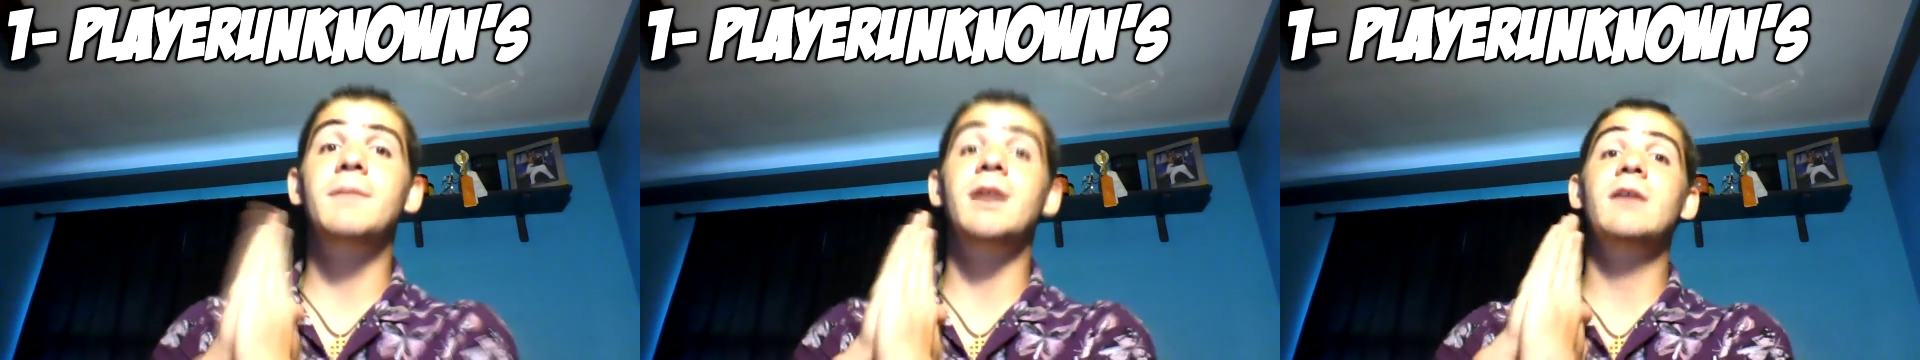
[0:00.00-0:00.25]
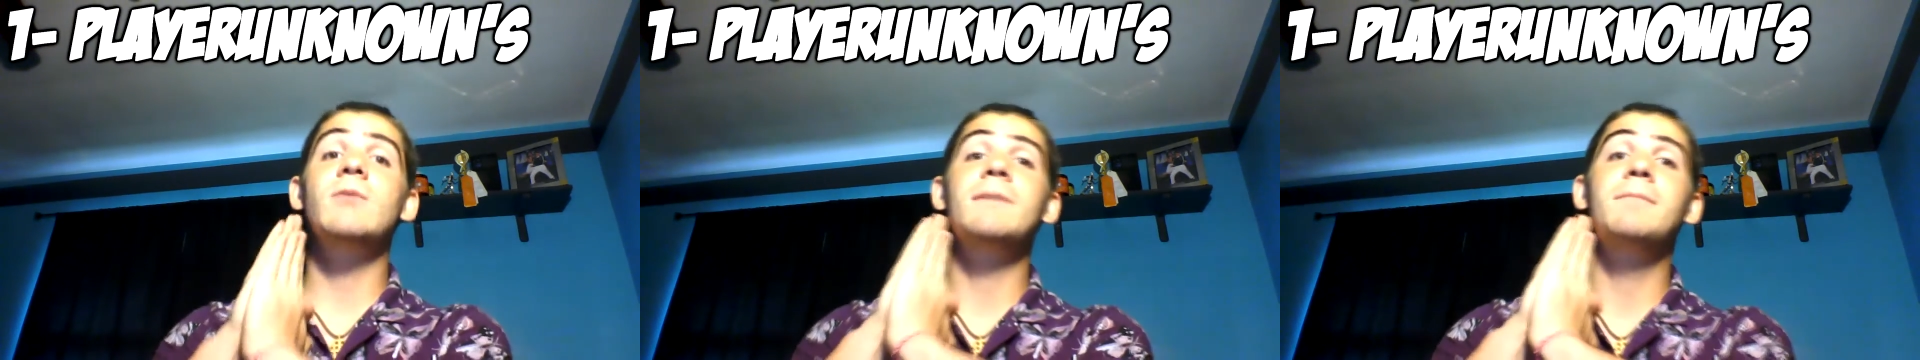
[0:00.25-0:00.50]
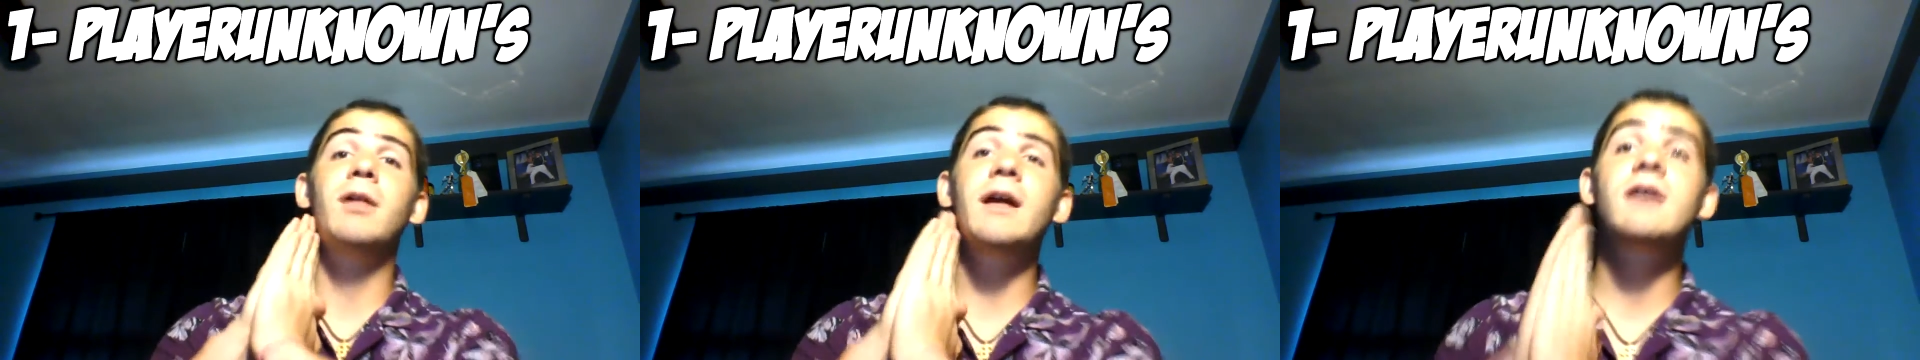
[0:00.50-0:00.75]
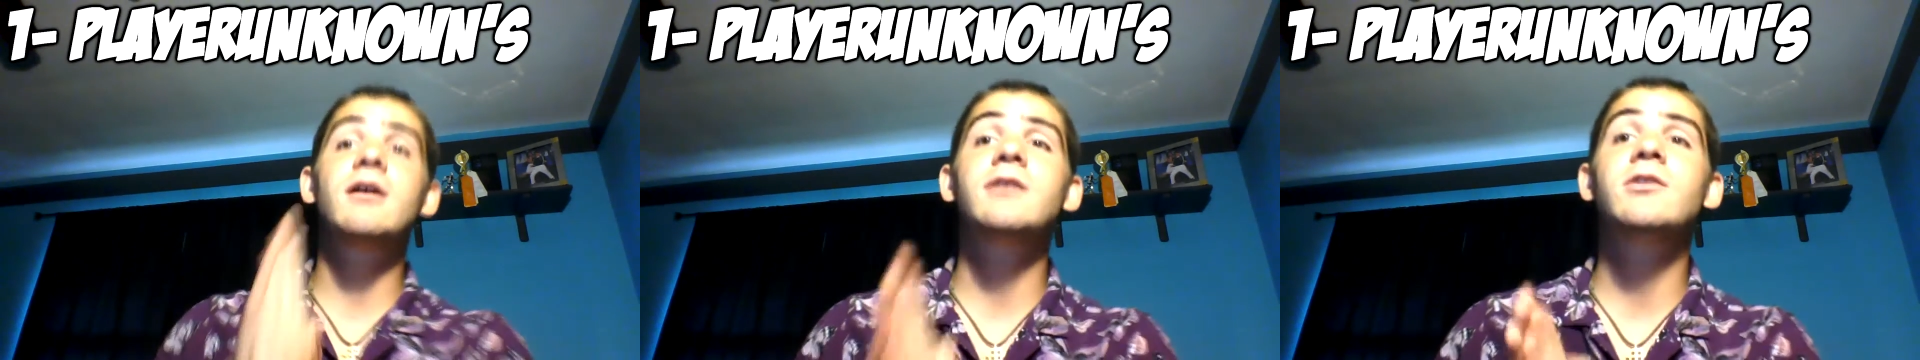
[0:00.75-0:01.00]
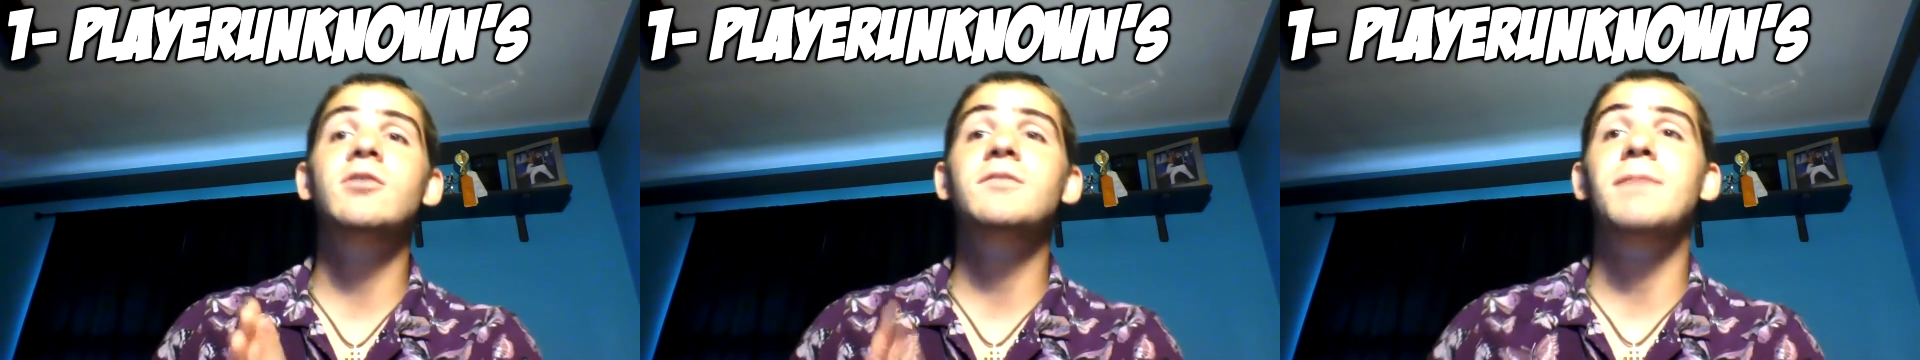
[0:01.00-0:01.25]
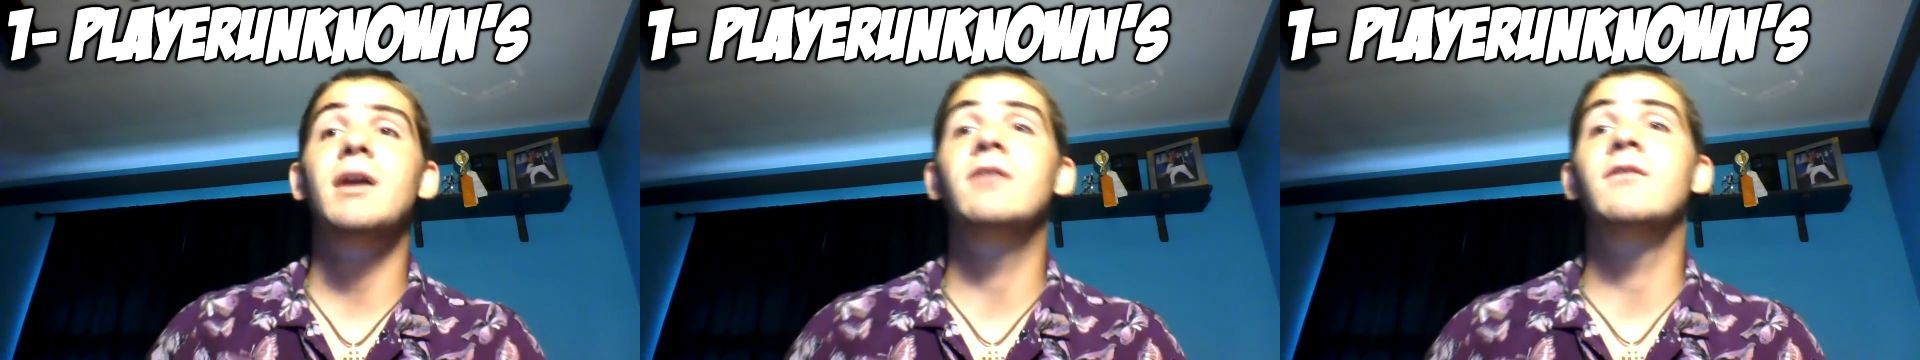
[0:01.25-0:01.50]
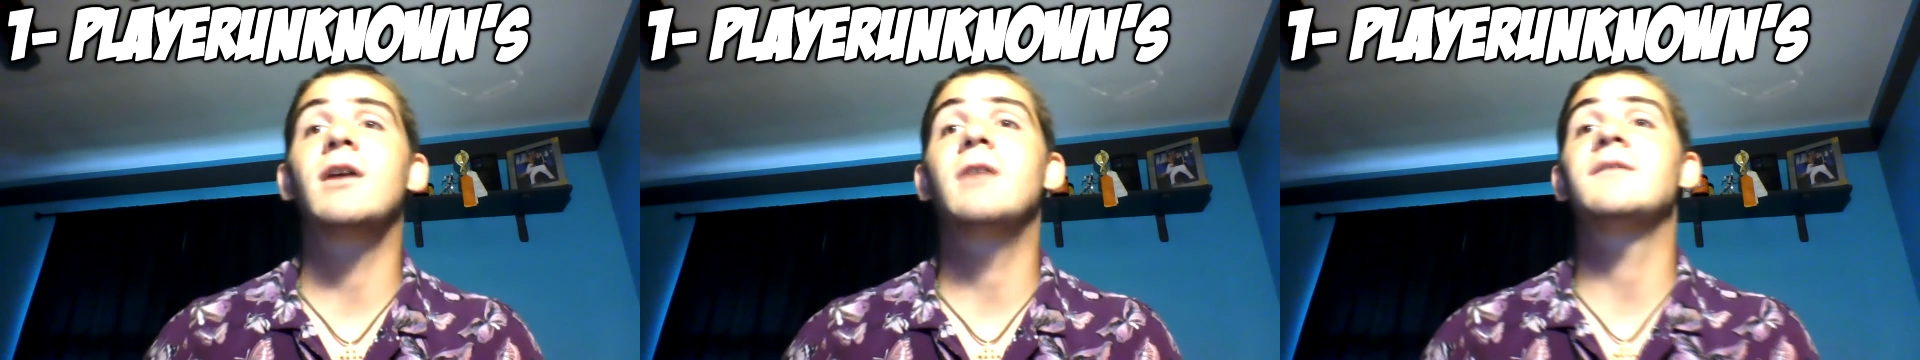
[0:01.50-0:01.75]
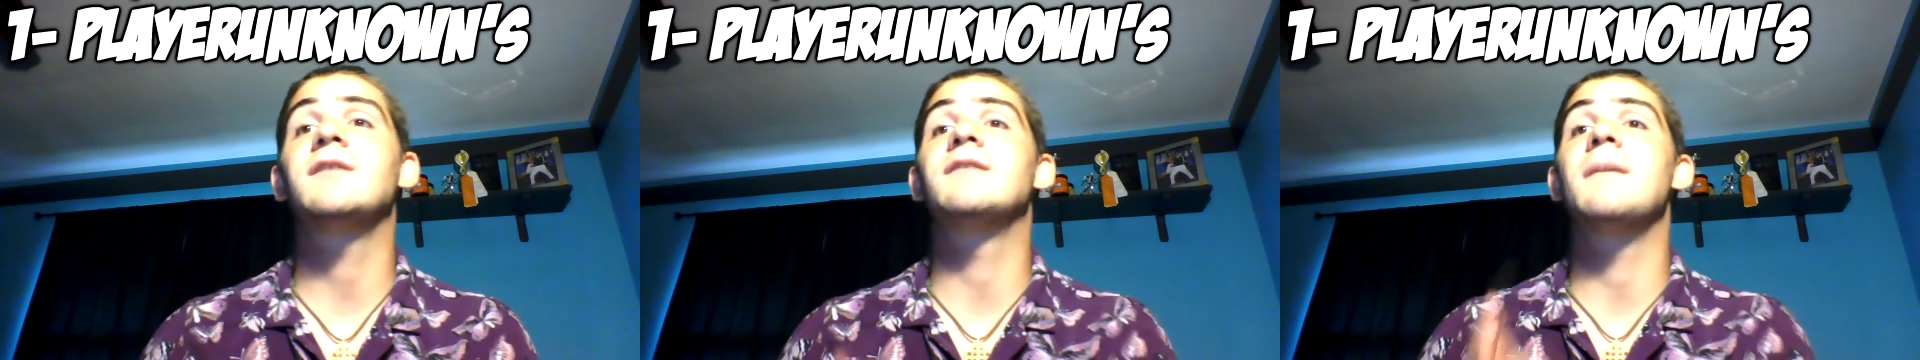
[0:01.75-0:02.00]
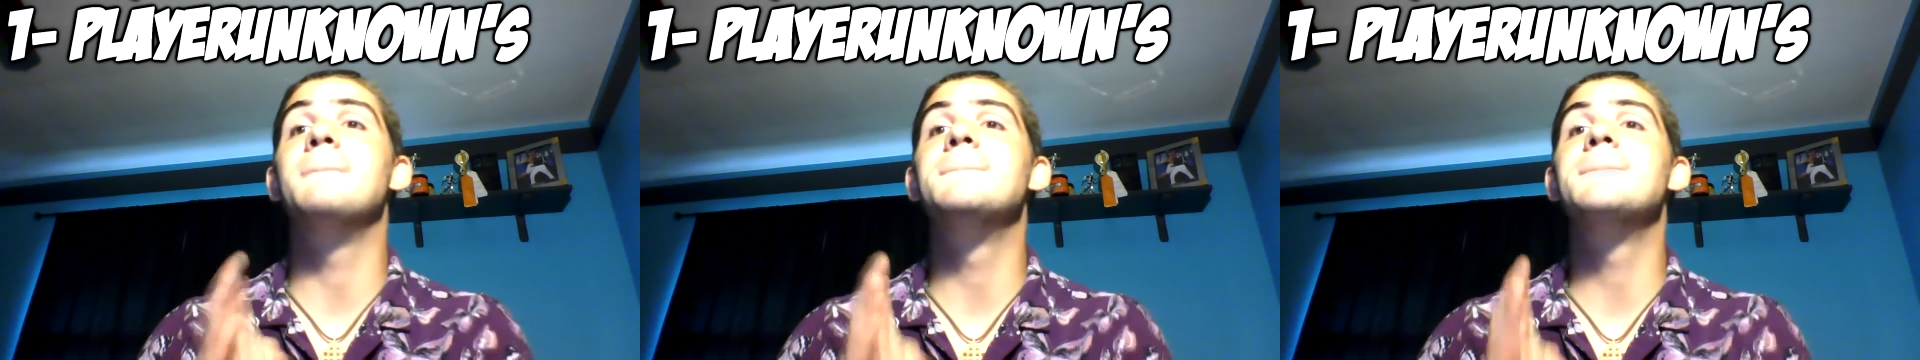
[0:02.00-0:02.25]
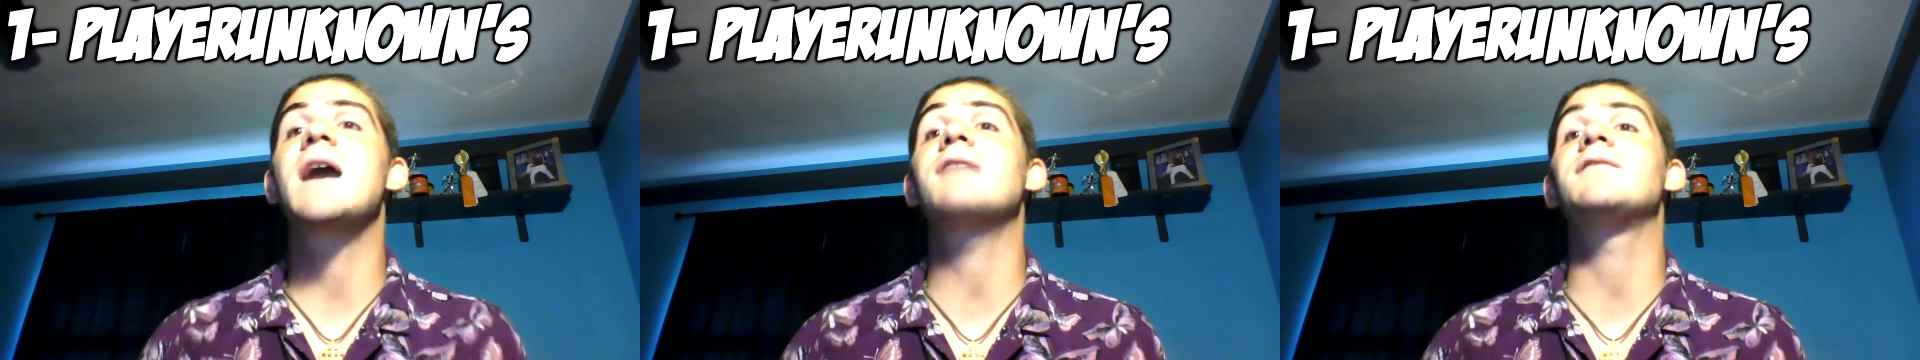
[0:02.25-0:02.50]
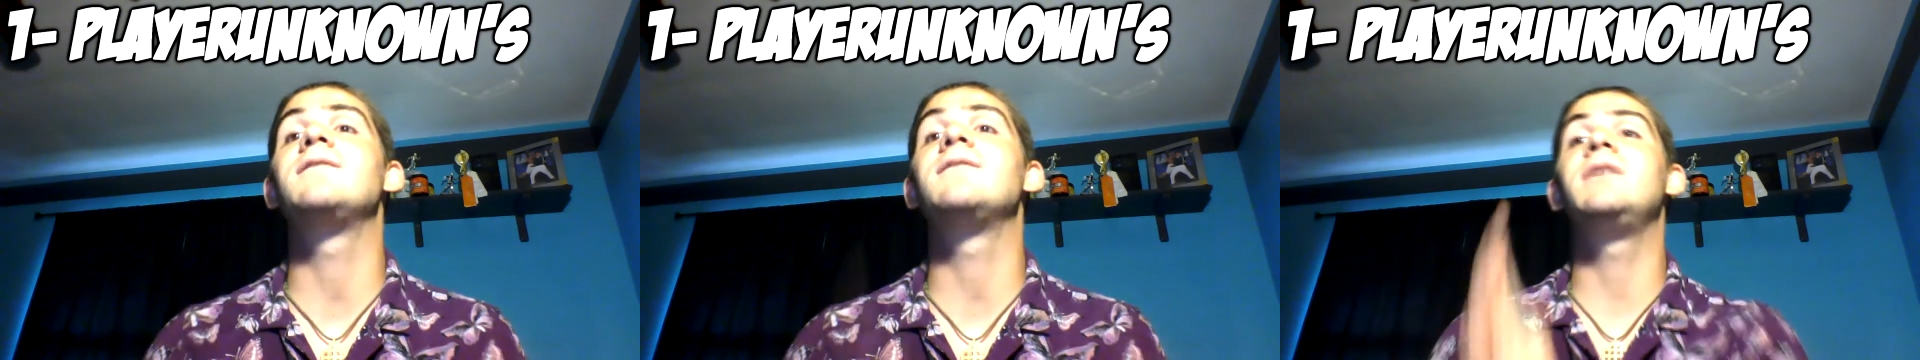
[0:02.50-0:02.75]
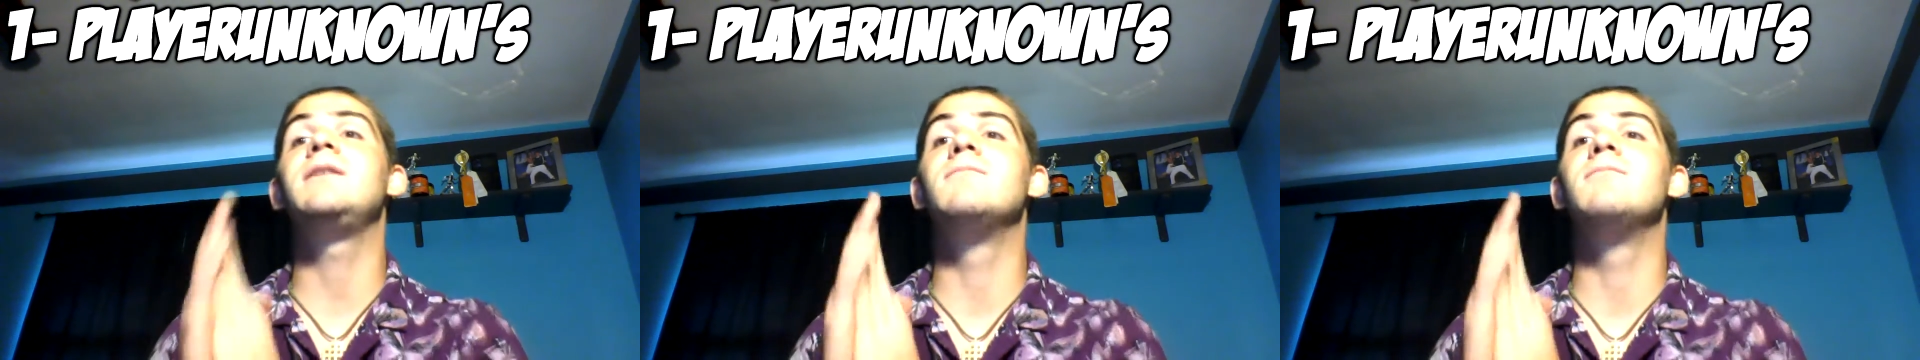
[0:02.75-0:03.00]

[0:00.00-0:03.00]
But anyway, PlayerUnknown's Battlegrounds is a massively